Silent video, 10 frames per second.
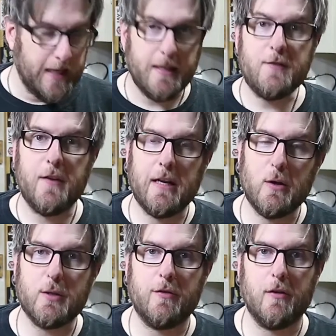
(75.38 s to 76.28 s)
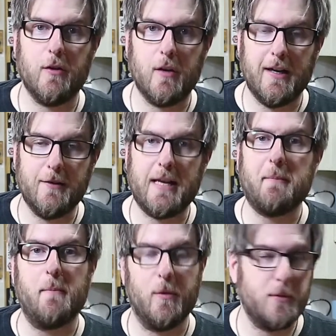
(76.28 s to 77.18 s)
This video is for
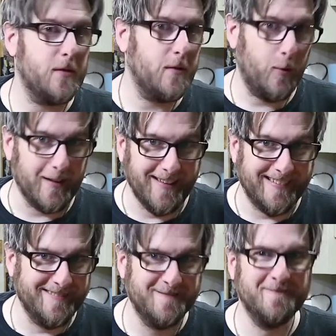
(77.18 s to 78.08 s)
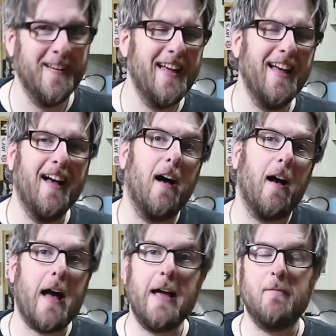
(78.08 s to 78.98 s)
entertainment purposes only.
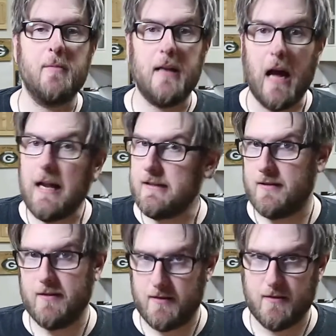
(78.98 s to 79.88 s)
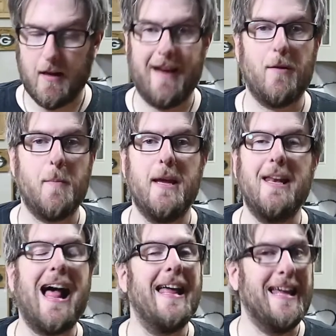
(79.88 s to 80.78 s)
I am not, I
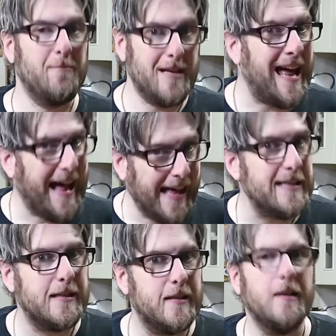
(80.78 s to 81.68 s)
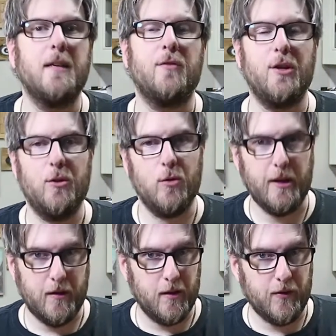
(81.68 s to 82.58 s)
repeat, I am not giving you
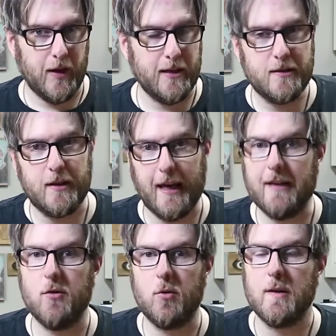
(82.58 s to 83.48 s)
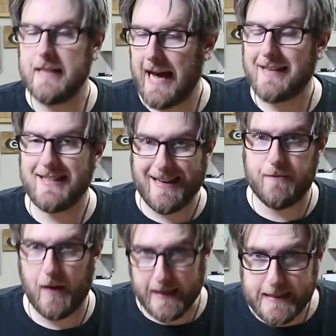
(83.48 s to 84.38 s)
legal advice and or tax
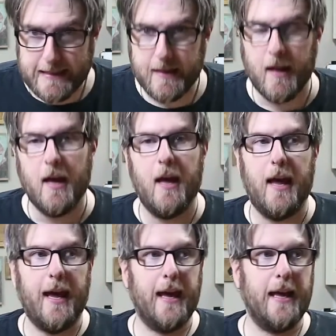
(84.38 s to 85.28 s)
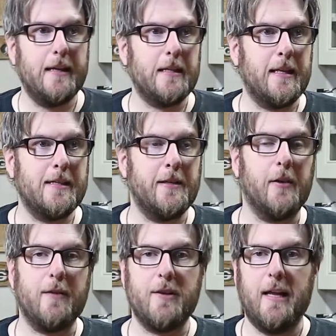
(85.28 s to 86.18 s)
advice. And
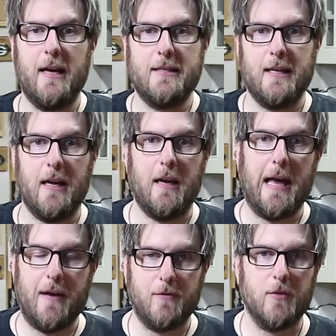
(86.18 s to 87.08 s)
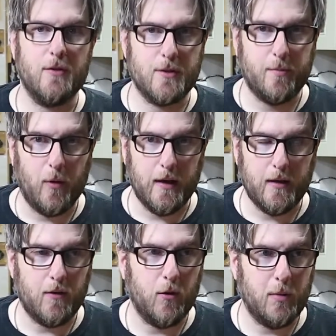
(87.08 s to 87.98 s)
consider everything I say after this
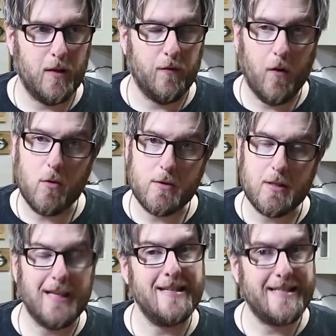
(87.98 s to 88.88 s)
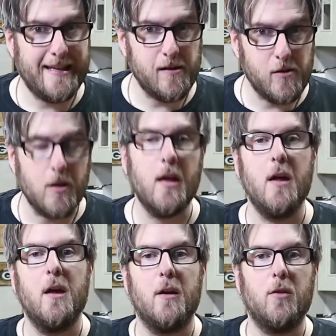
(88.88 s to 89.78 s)
point to be false until
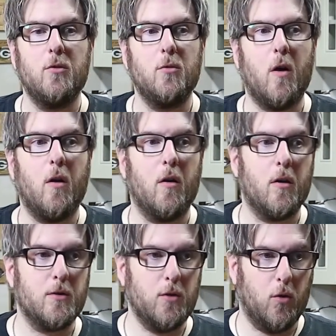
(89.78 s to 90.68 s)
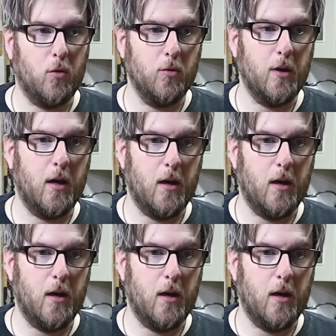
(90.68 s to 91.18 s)
you are told,